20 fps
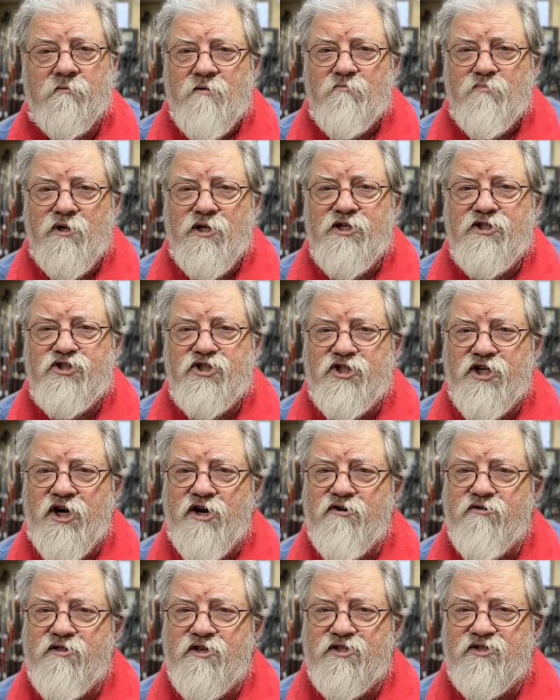Please
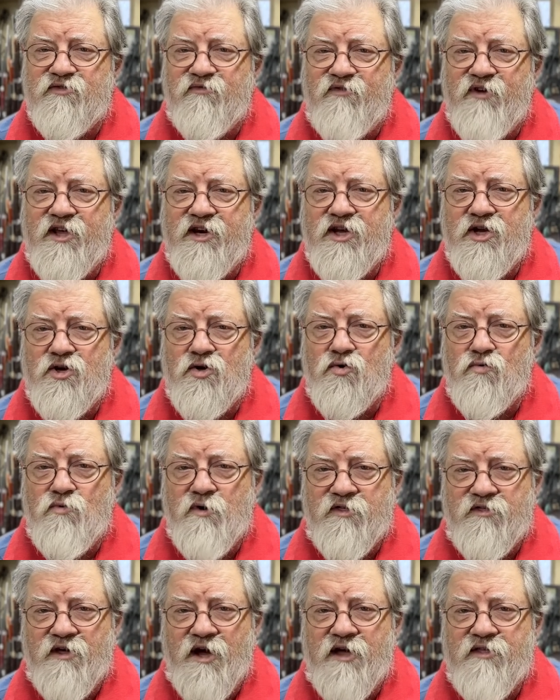share this video
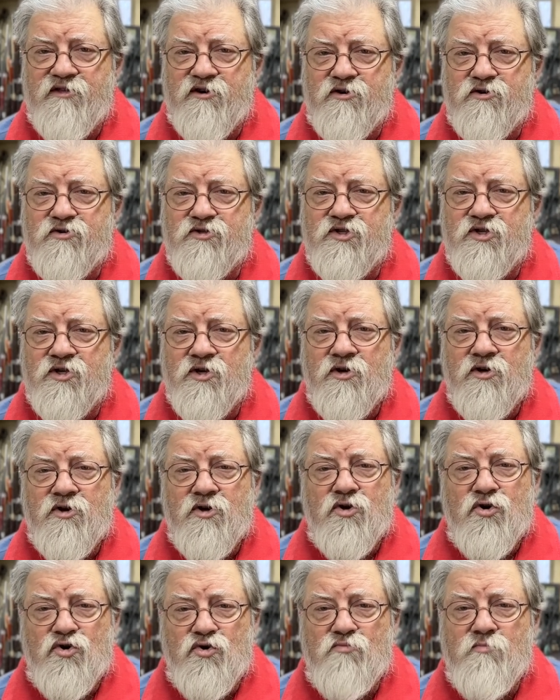with others
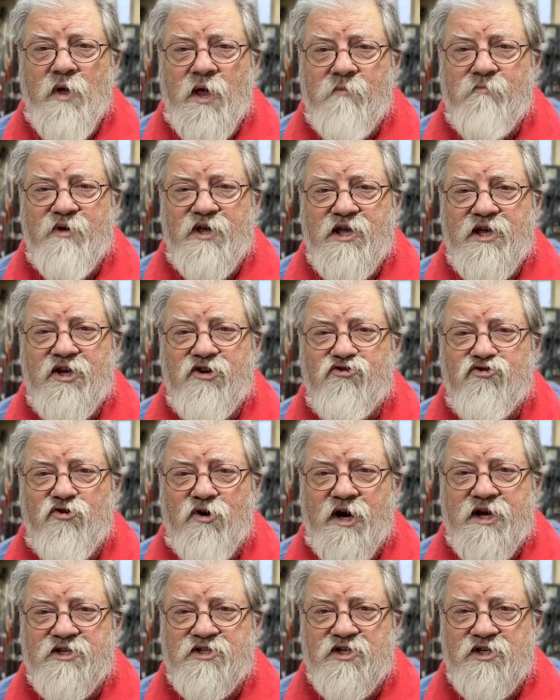who may be
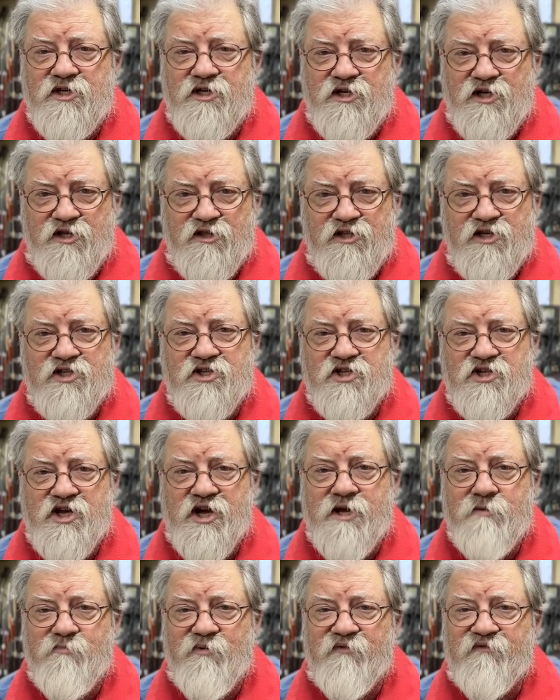interested in this
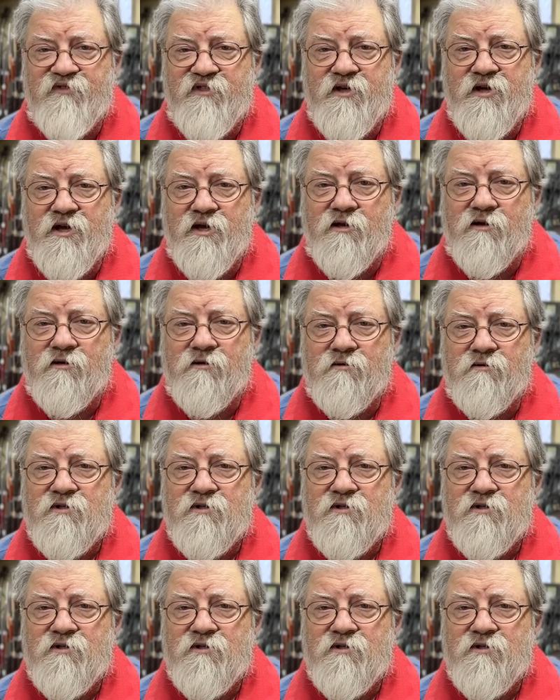type of thing.